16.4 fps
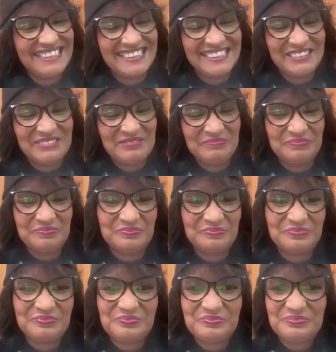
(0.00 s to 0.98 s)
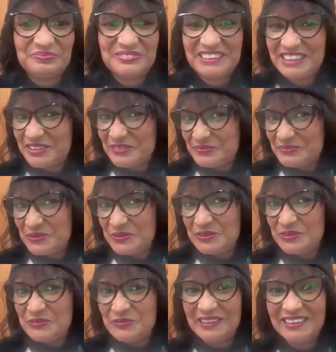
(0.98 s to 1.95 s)
was amazing. I
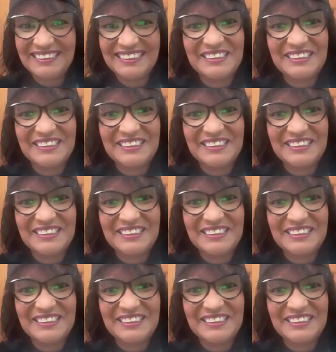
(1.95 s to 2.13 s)
love you.